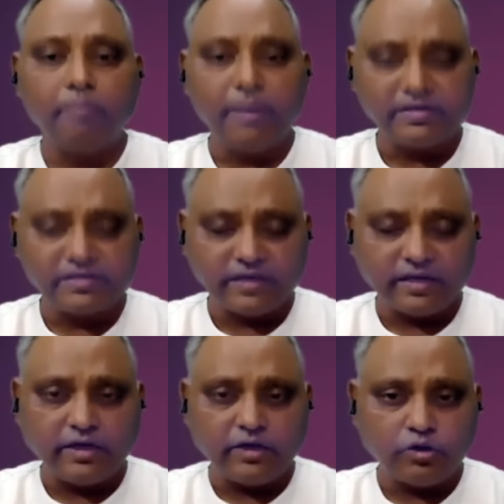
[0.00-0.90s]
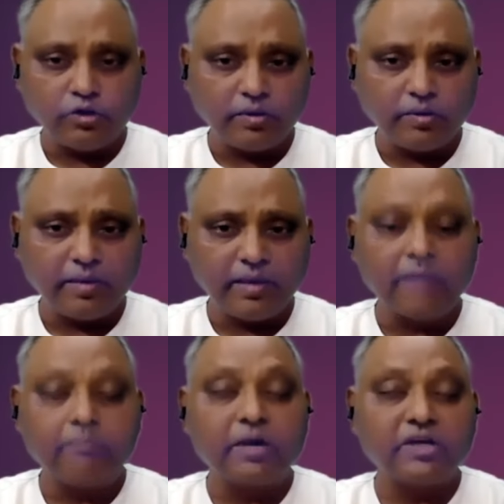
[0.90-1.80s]
basically to human being
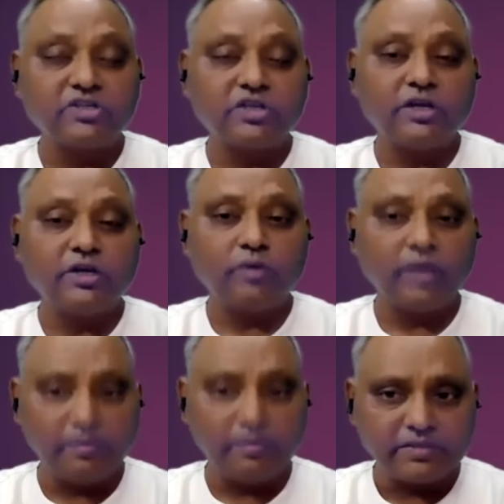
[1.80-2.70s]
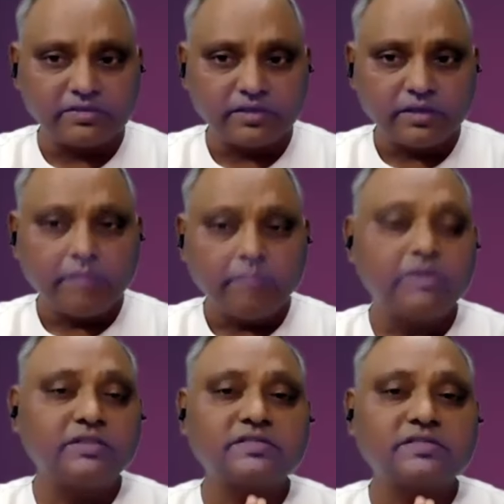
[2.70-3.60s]
and partially to animals,
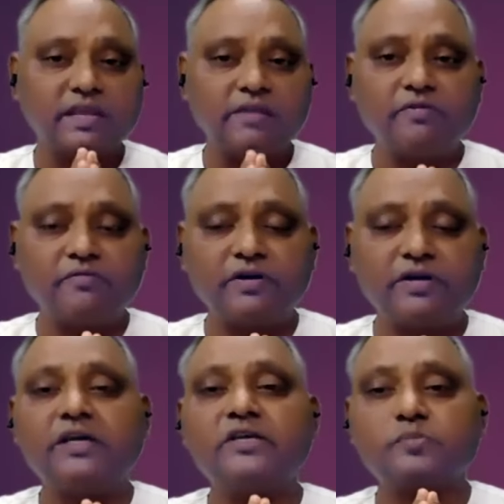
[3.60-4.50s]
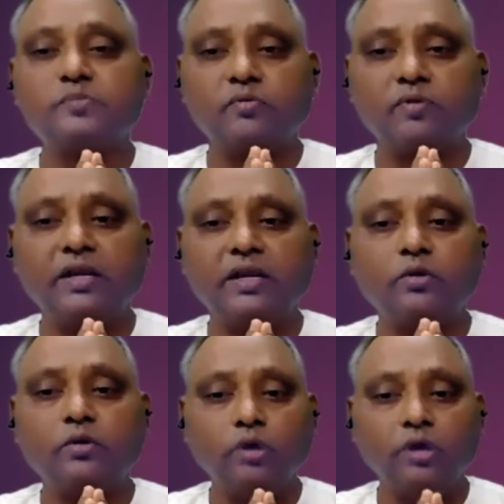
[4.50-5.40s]
but the self-effort is
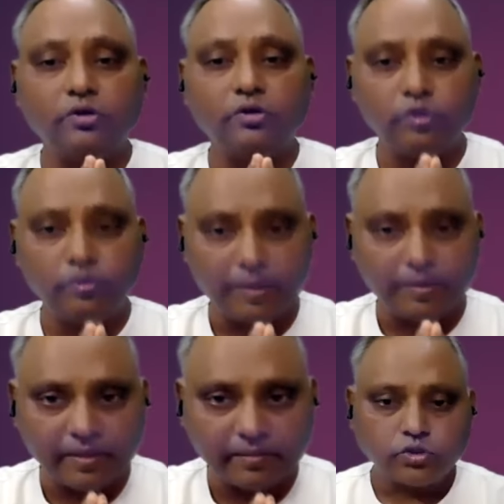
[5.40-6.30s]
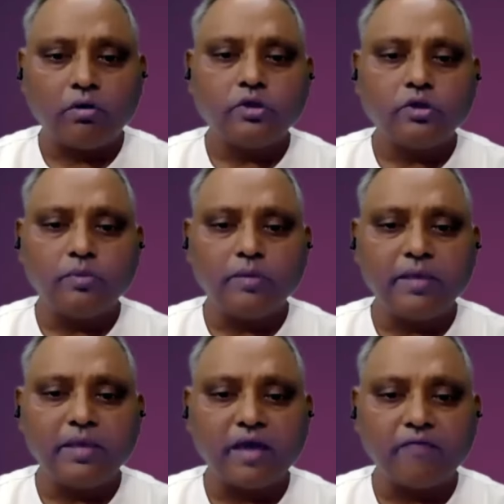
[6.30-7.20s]
provided only to human being. So human
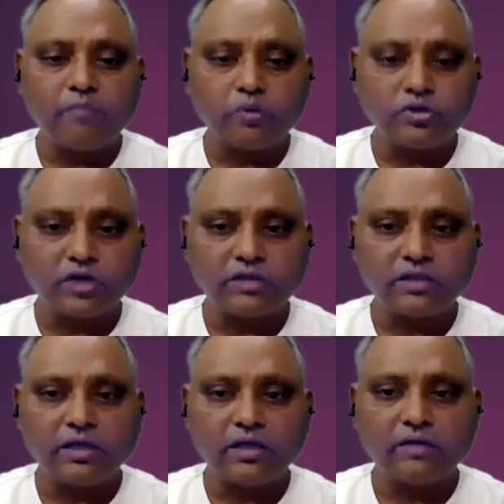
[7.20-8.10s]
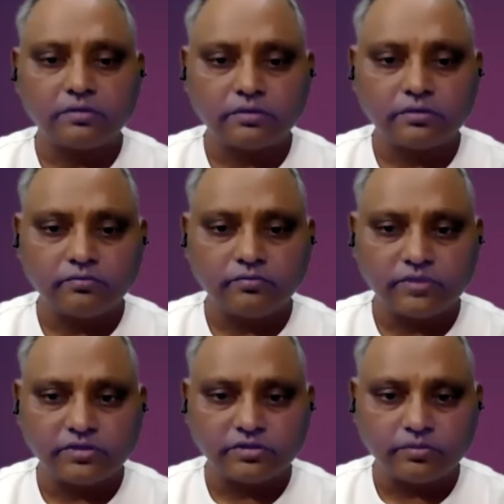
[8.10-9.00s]
being have purushartha,
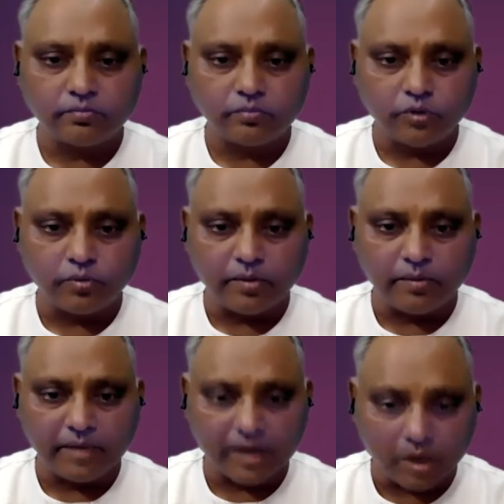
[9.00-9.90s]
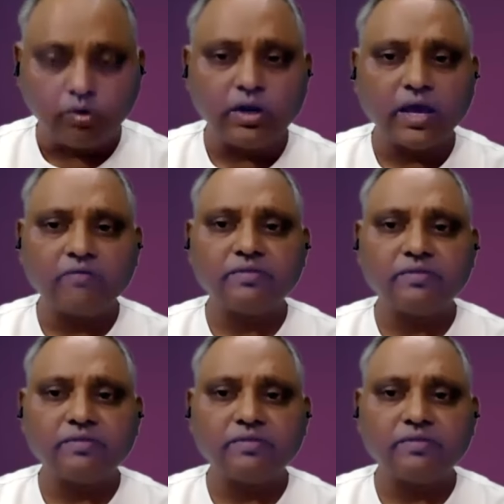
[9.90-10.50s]
which is the human being alone have